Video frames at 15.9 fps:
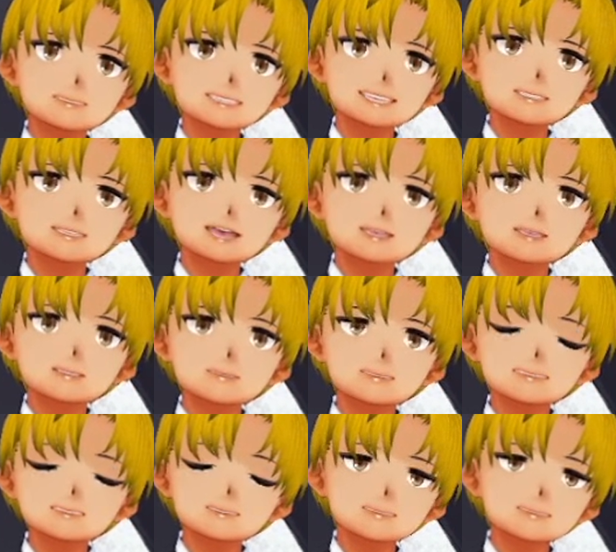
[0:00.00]
Side story.
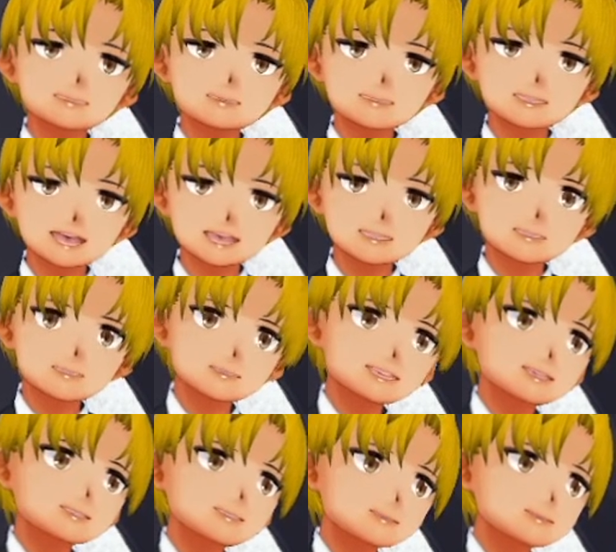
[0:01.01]
I mean, that's the title of the side
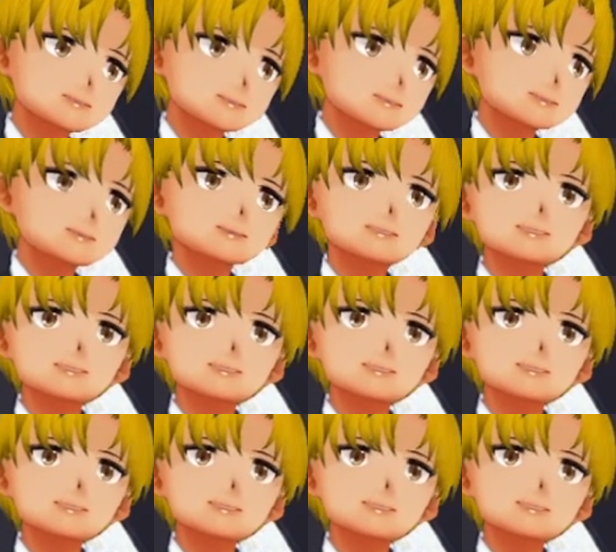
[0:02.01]
story, right? Respect.